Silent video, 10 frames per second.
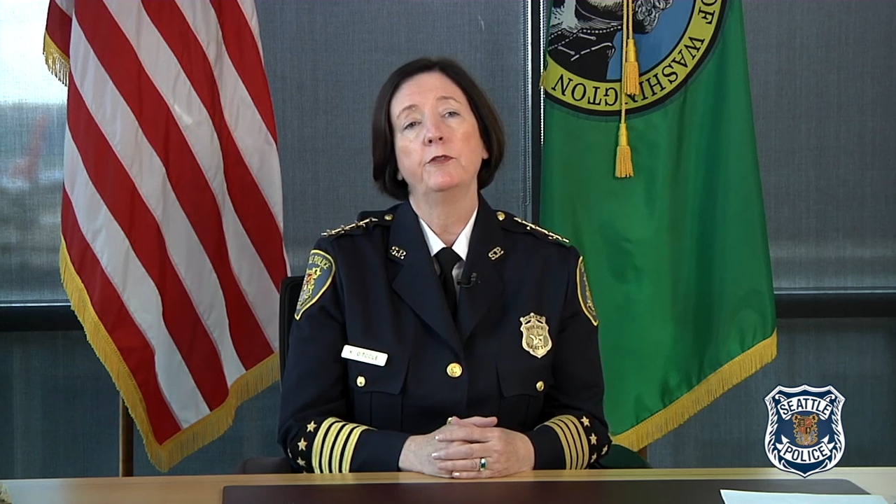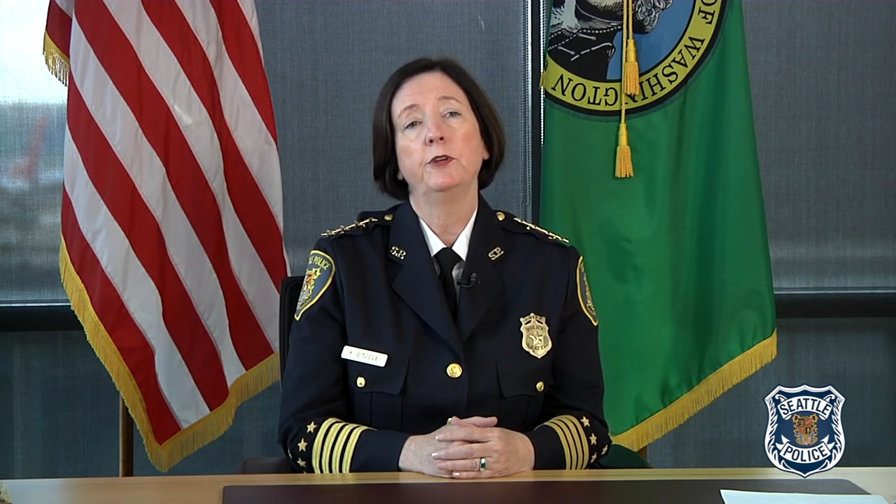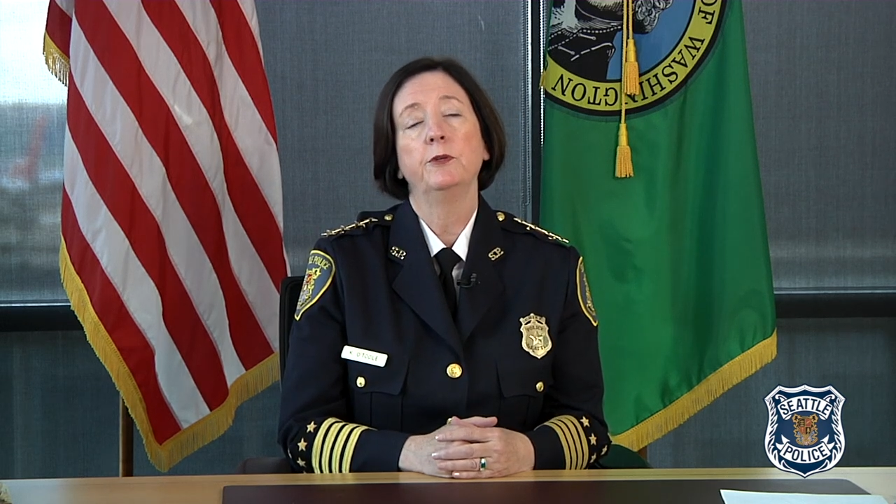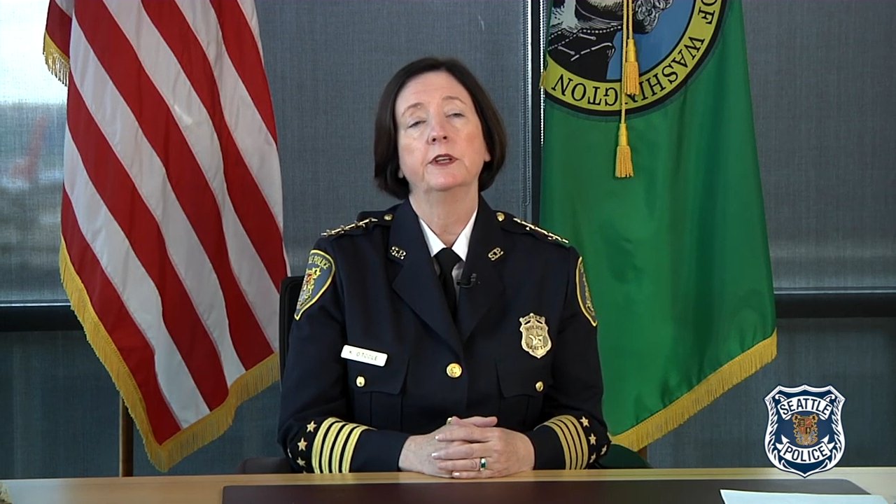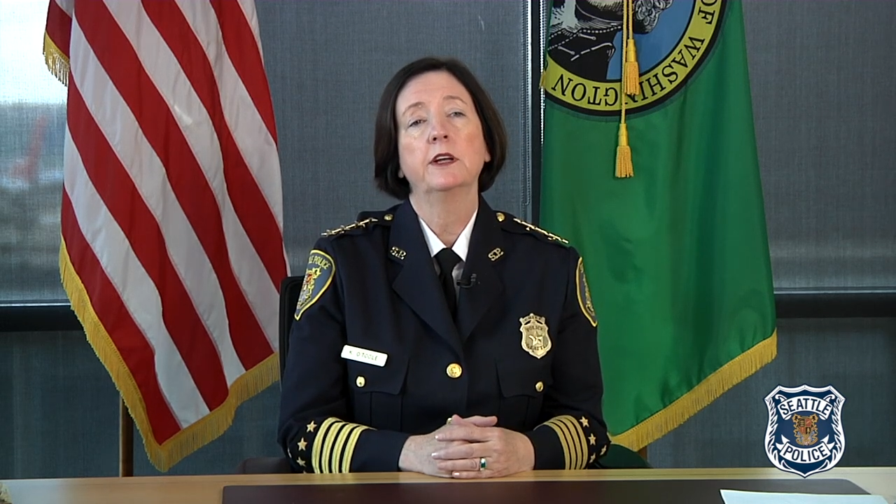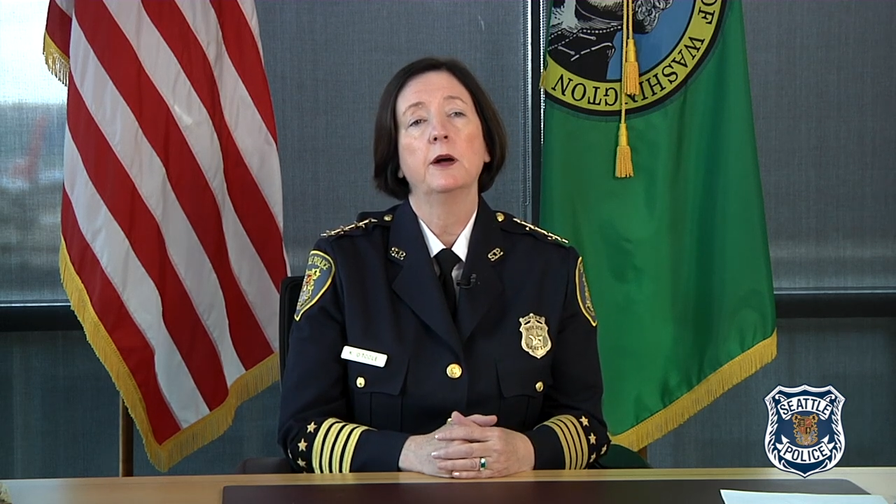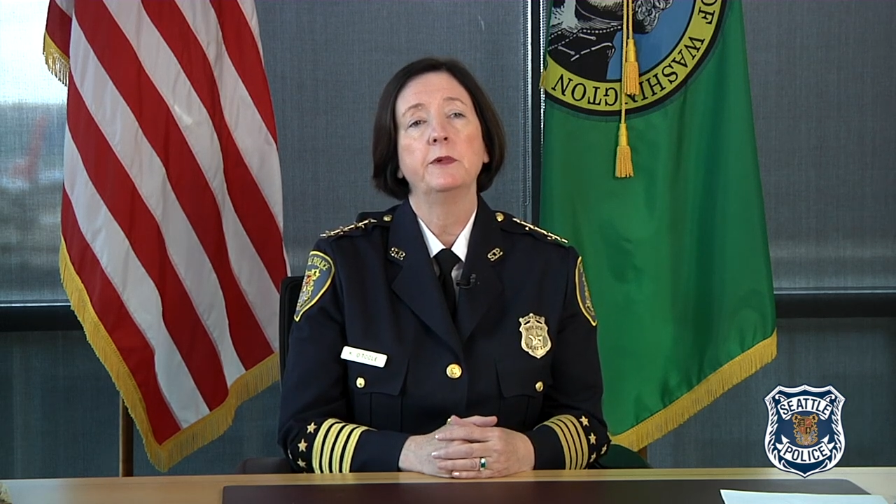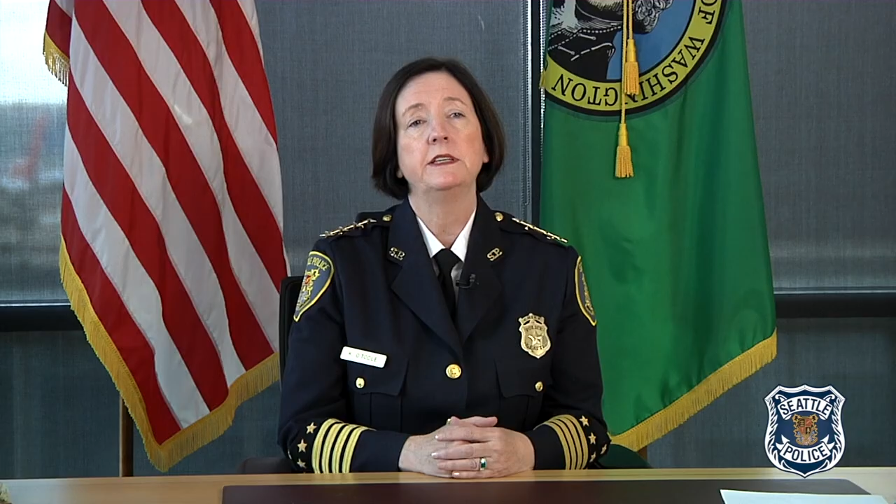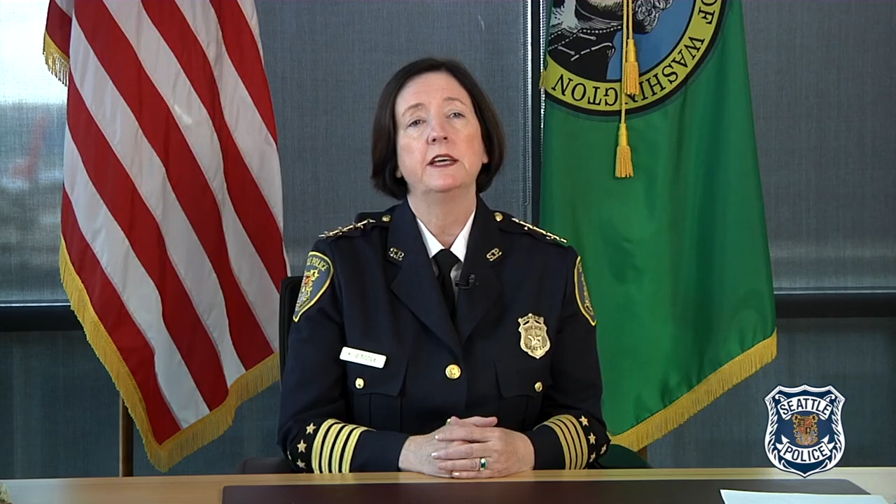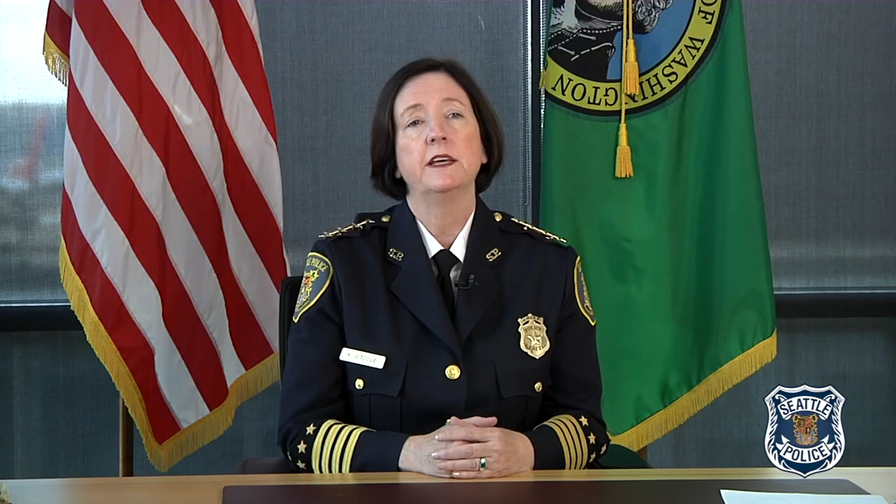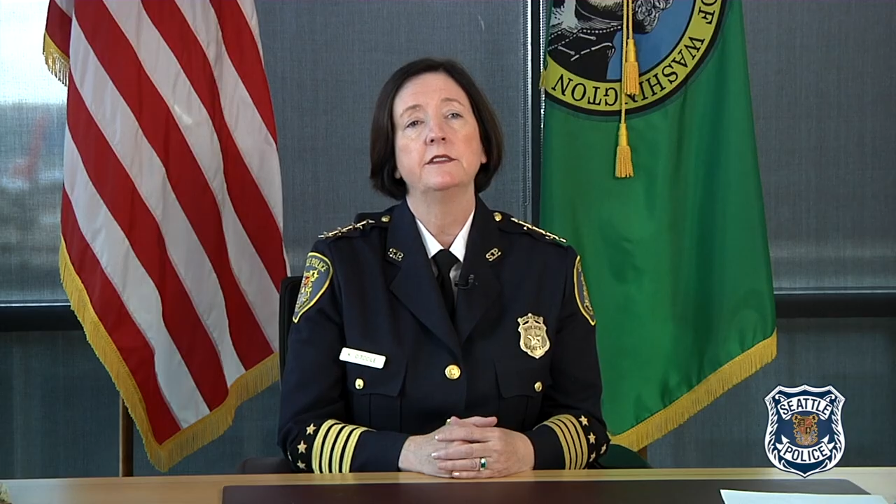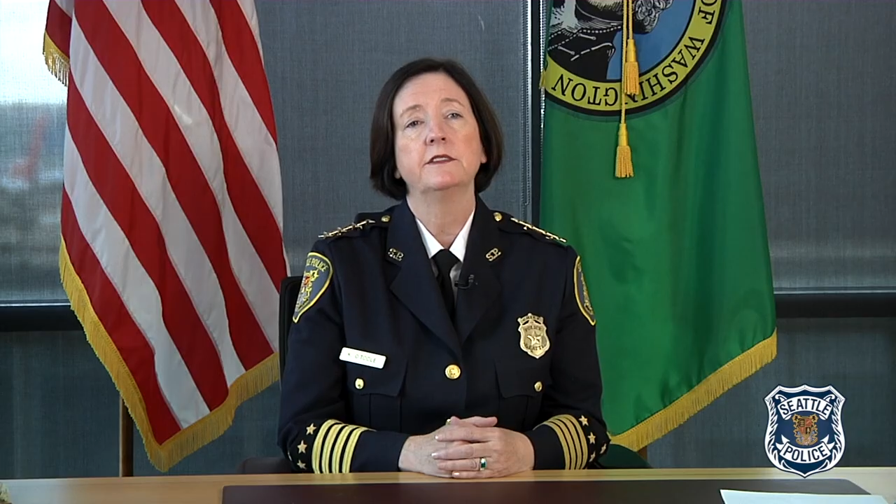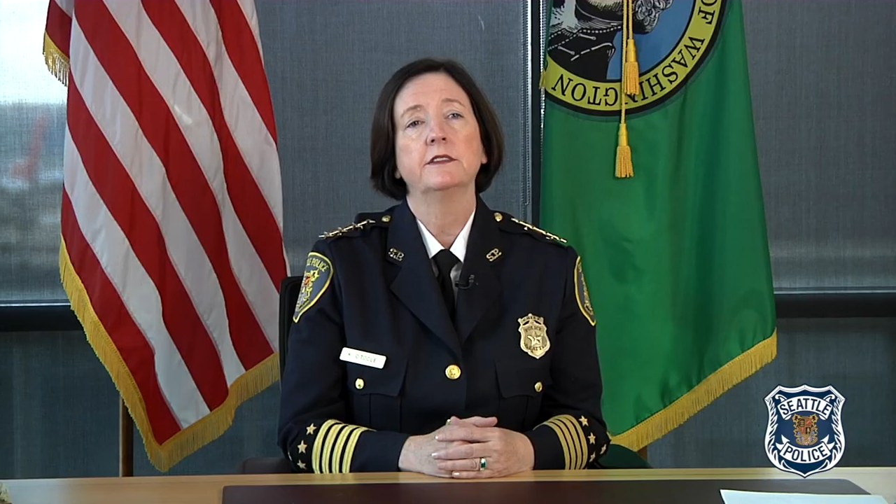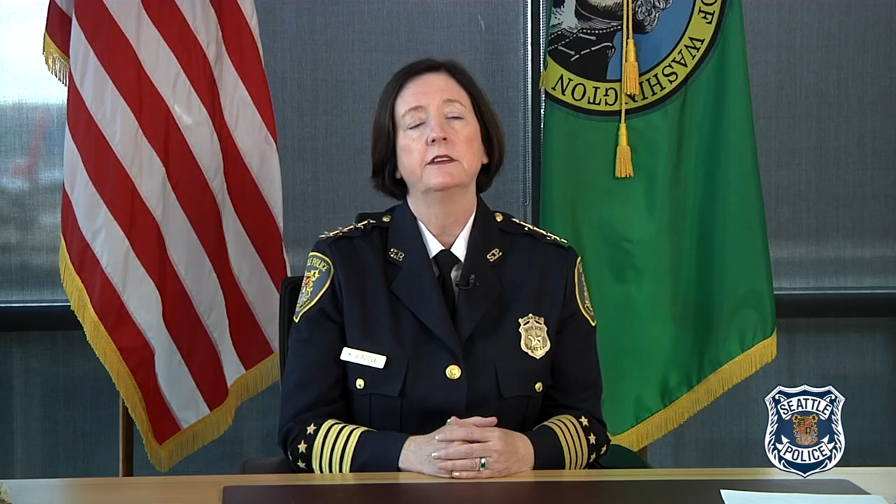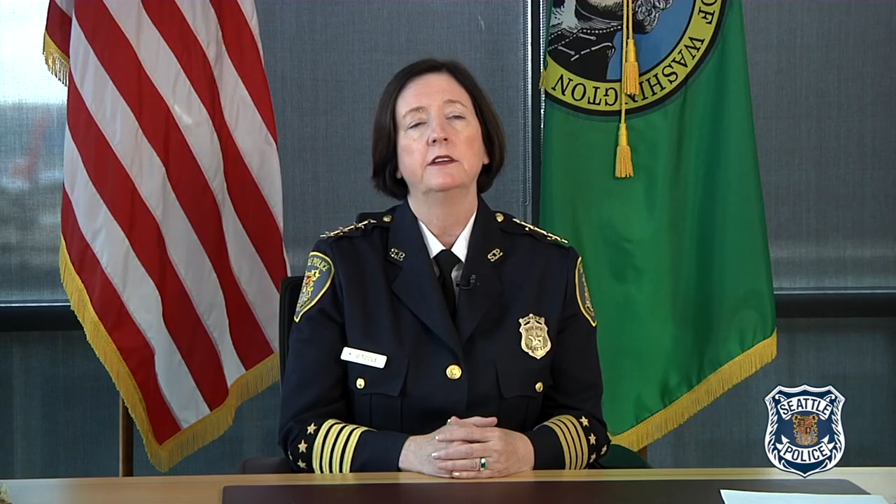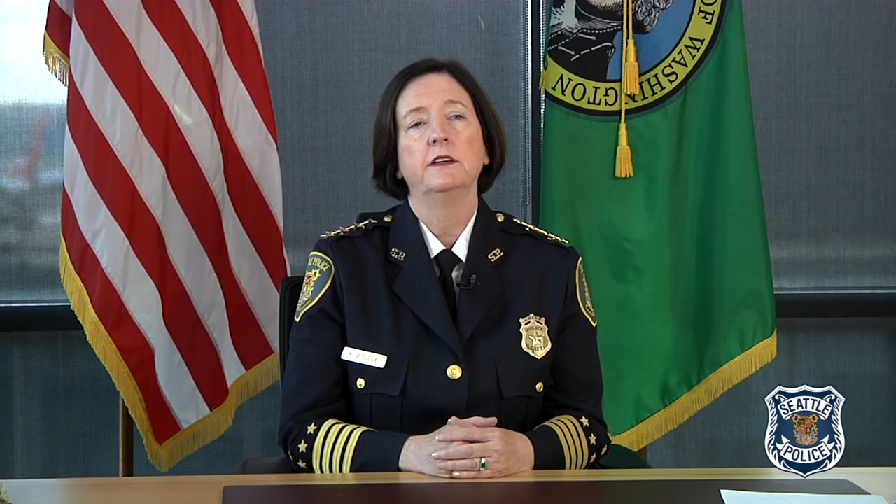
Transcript: of you in the coming days.